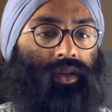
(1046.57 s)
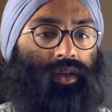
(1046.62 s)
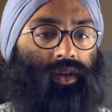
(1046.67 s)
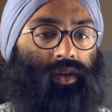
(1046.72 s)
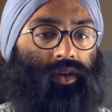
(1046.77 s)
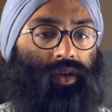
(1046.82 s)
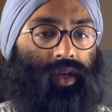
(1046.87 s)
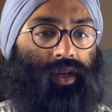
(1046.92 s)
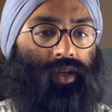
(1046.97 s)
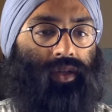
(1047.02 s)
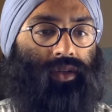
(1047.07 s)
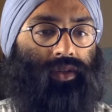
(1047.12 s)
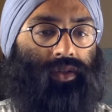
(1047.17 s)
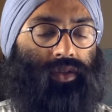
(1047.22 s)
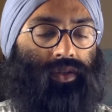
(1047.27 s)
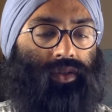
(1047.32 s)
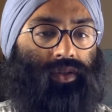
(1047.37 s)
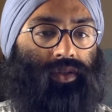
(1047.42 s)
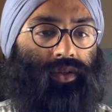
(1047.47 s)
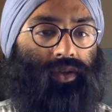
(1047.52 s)
Okay,
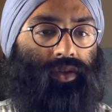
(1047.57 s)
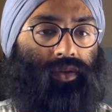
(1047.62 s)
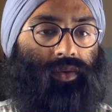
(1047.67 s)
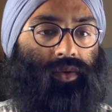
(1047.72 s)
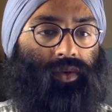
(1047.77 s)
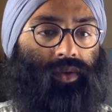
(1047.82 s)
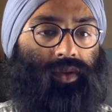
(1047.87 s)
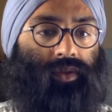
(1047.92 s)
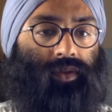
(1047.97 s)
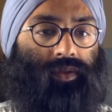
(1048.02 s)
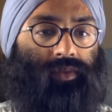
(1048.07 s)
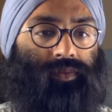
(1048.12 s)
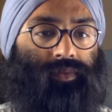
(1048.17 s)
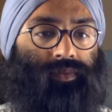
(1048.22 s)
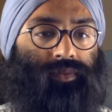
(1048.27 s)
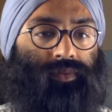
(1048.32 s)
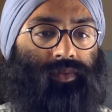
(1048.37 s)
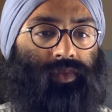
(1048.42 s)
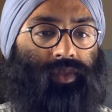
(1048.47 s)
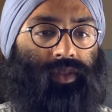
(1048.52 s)
so
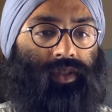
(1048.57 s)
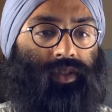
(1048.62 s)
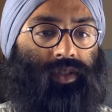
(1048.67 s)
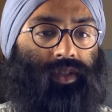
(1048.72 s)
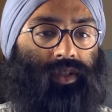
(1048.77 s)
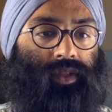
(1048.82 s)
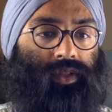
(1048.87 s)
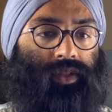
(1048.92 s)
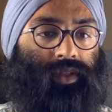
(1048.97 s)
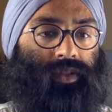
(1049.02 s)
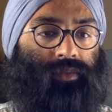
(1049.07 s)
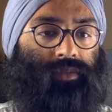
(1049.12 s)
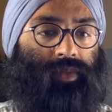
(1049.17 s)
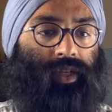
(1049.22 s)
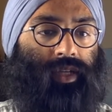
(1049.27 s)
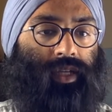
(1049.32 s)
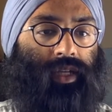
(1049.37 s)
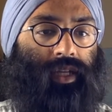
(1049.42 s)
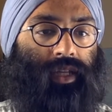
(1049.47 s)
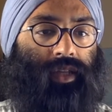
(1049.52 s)
does this
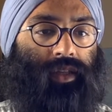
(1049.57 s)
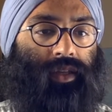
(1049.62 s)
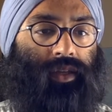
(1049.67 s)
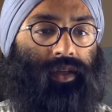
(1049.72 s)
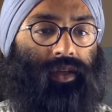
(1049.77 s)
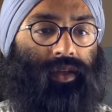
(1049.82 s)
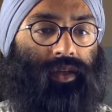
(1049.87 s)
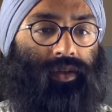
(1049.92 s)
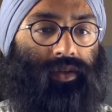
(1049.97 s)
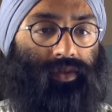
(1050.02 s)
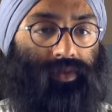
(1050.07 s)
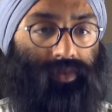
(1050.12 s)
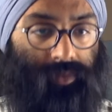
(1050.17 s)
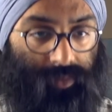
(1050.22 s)
mean anything here?